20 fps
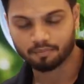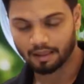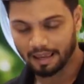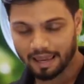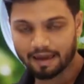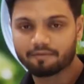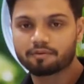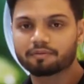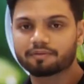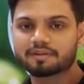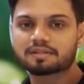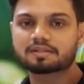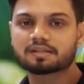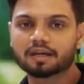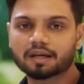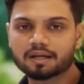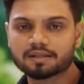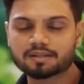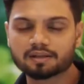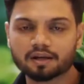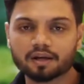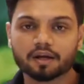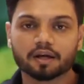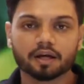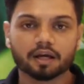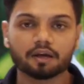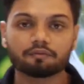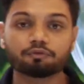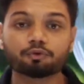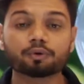Everyone says,
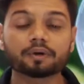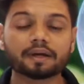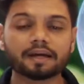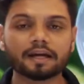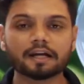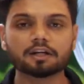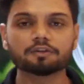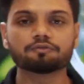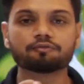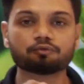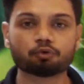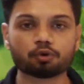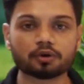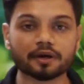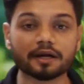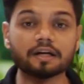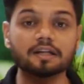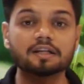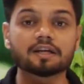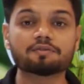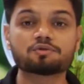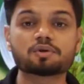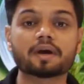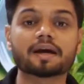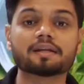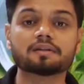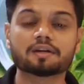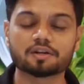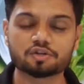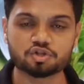if you eat food, it gives you
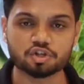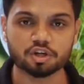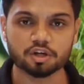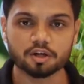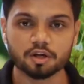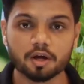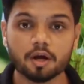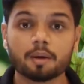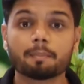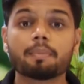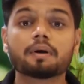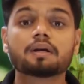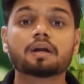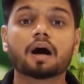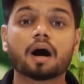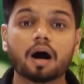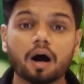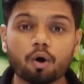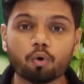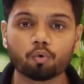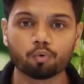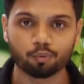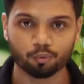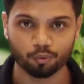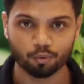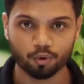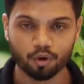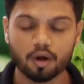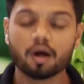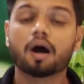energy. But how?
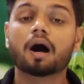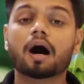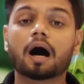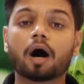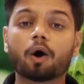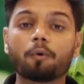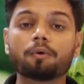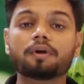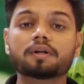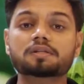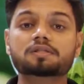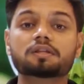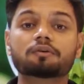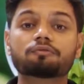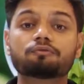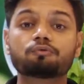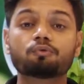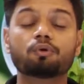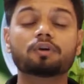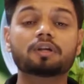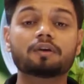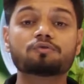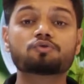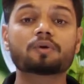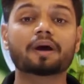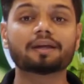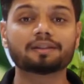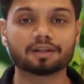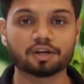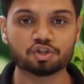How does the food gives you
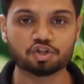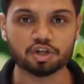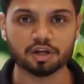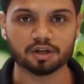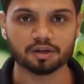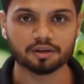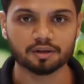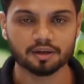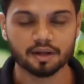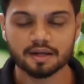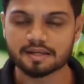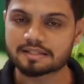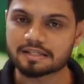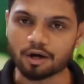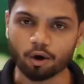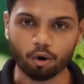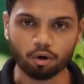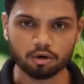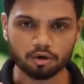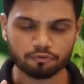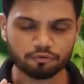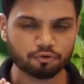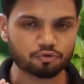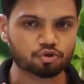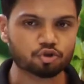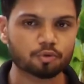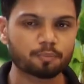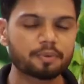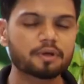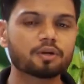energy? See, all of you
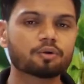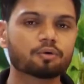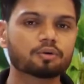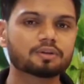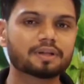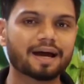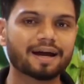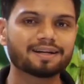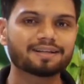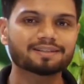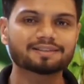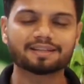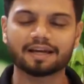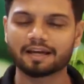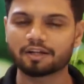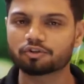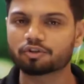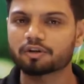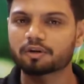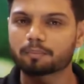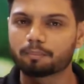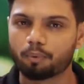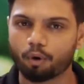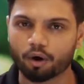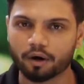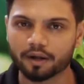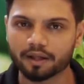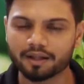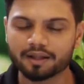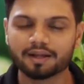should be know that in our
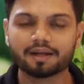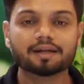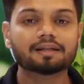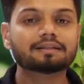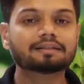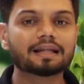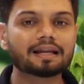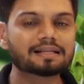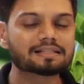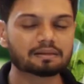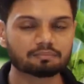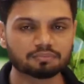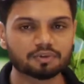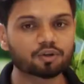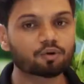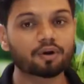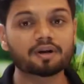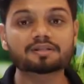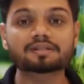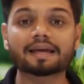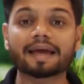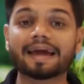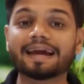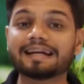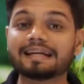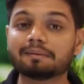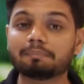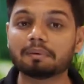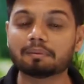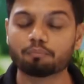body, there is something called as
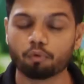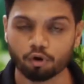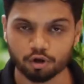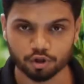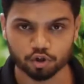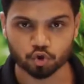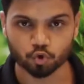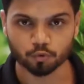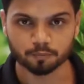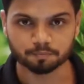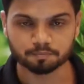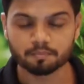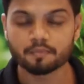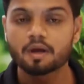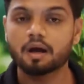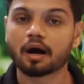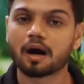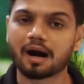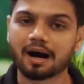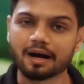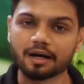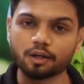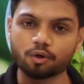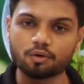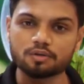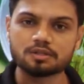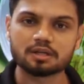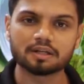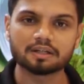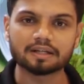ATP molecule,
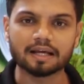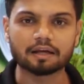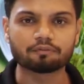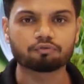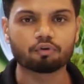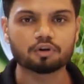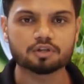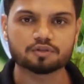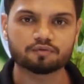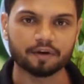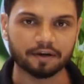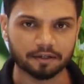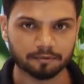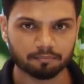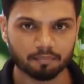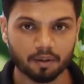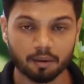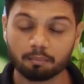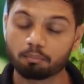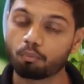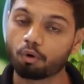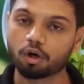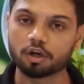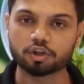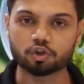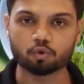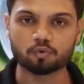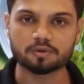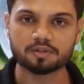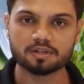adenosine triphosphate
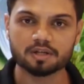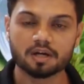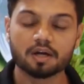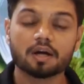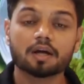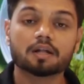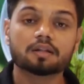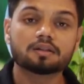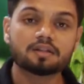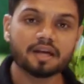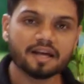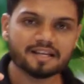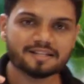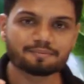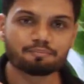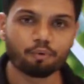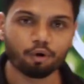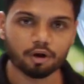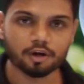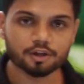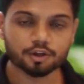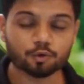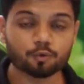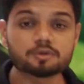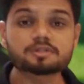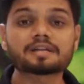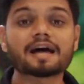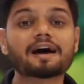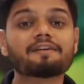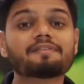molecules. These
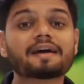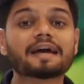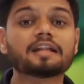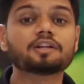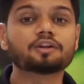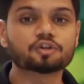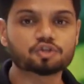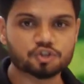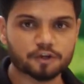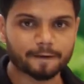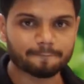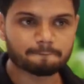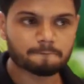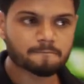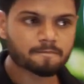molecules have energy.